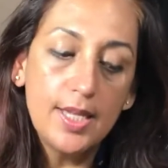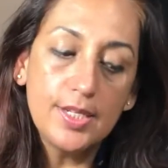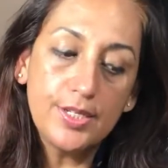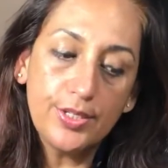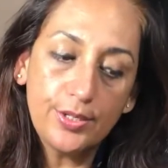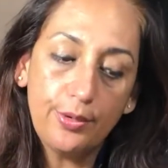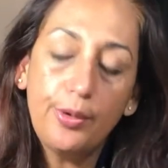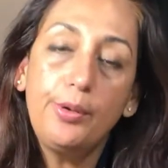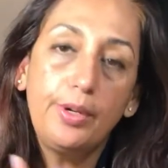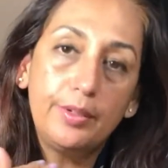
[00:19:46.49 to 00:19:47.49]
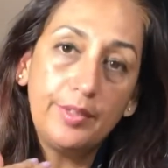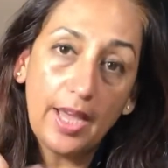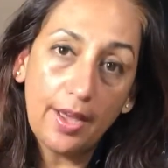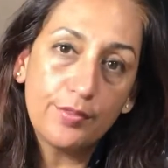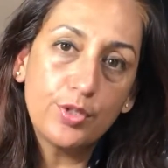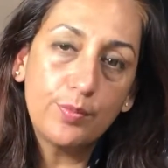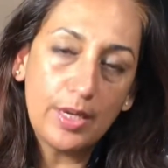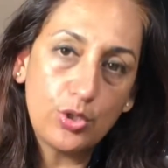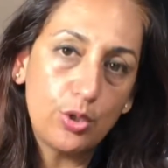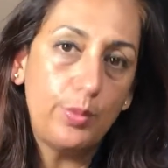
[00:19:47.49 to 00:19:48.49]
So we have to
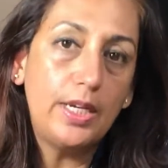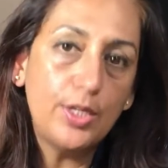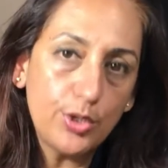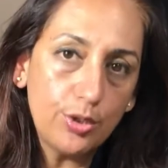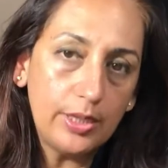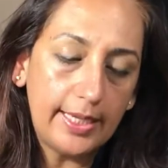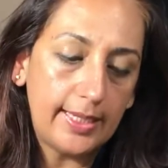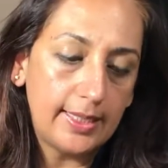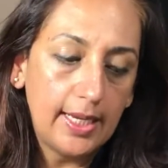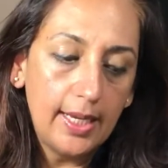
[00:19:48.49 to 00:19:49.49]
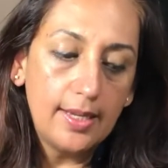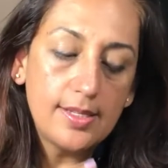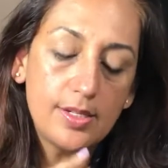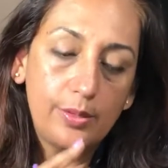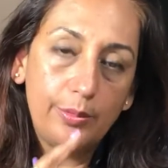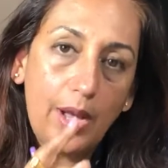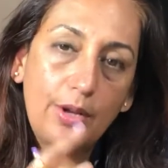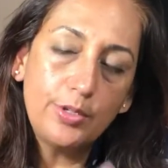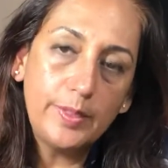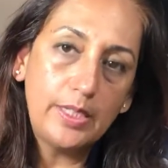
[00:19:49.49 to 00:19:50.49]
make sure we control that. So how
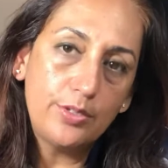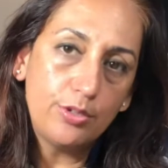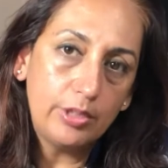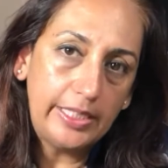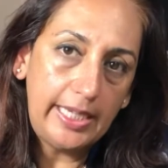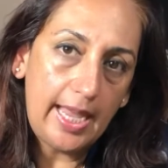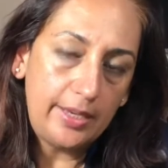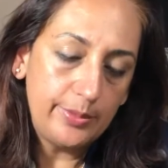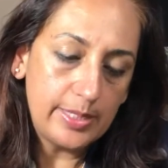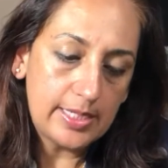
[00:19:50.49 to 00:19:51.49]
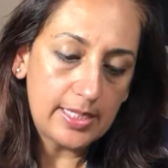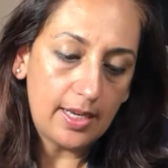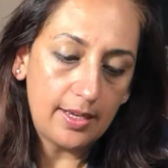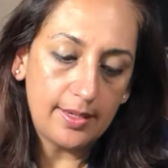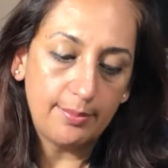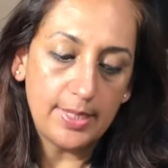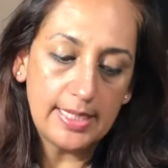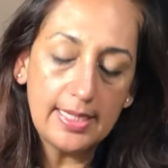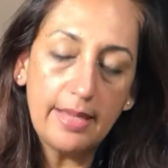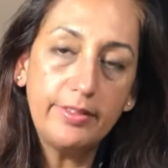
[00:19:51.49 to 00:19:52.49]
do we control the annual star number
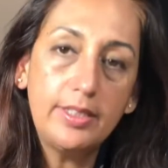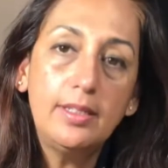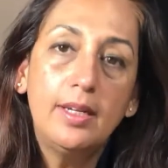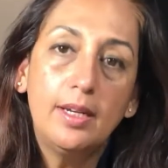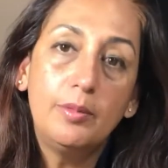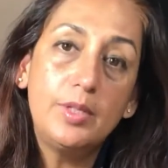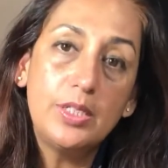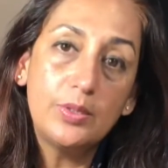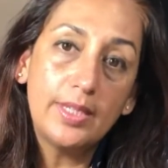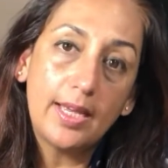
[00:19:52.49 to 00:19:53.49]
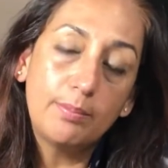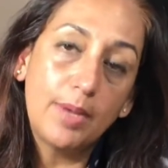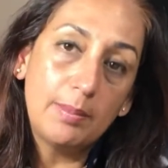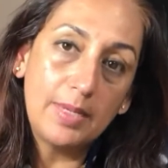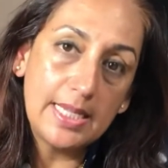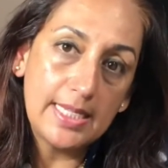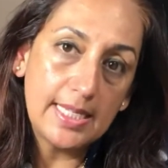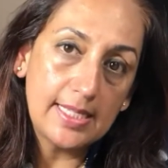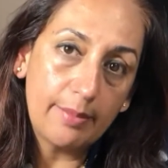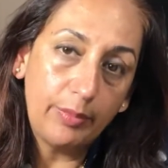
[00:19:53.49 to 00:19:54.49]
7? we do that by placing
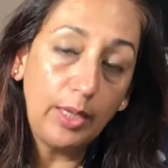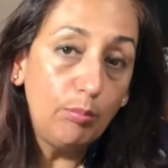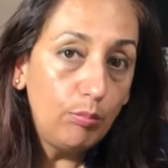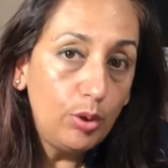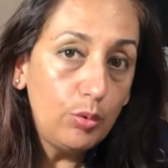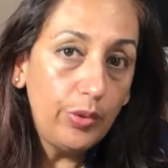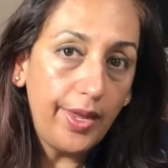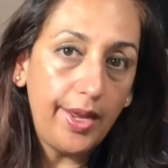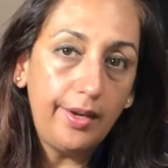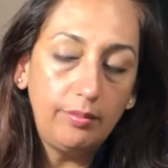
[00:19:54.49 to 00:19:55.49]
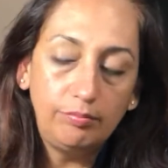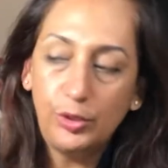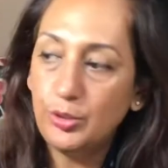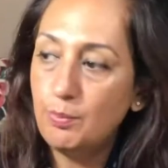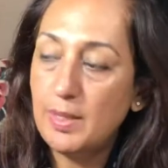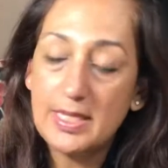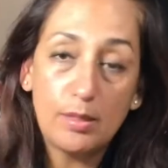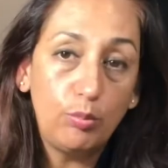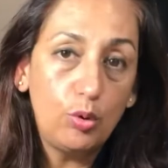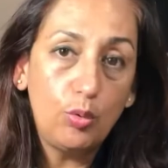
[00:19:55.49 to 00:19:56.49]
something blue there. You could place a
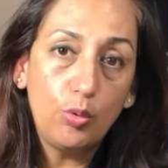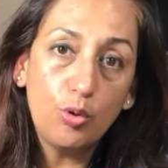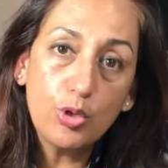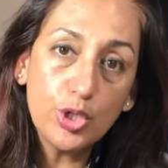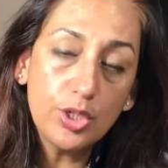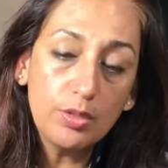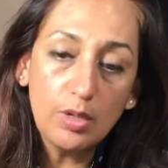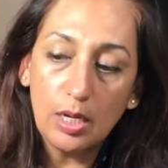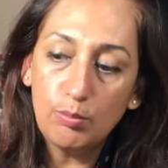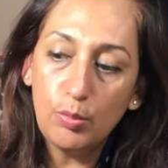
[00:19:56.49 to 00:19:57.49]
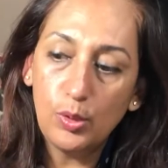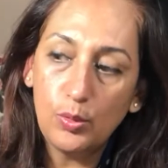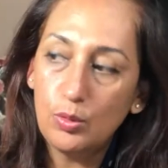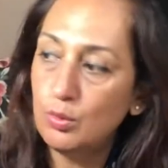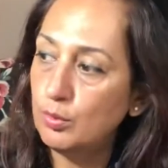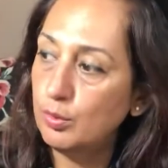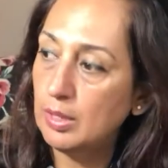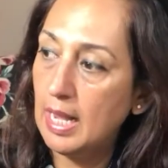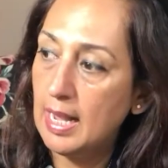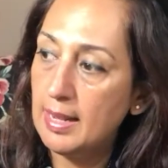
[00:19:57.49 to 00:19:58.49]
blue cushion, a blue
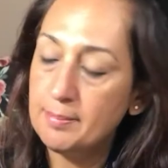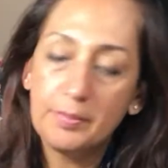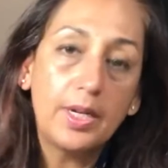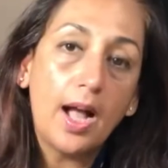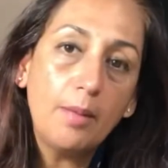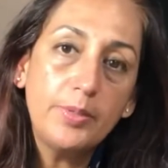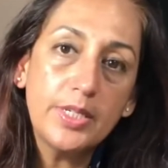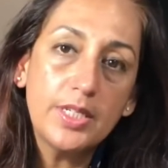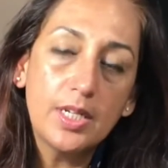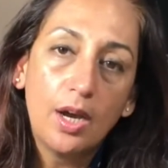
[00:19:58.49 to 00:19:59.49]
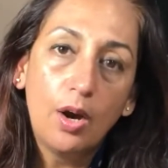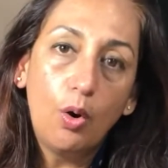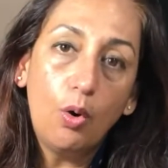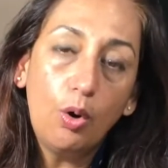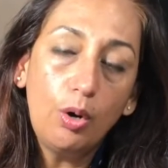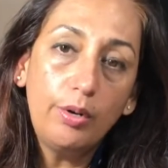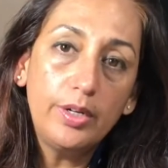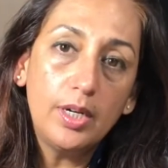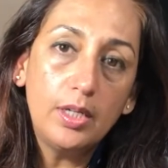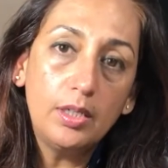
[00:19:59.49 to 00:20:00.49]
carpet, or
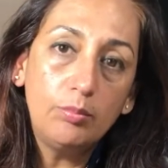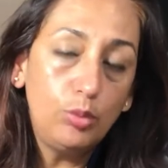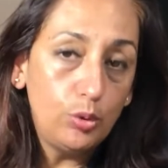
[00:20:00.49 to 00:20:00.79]
a blue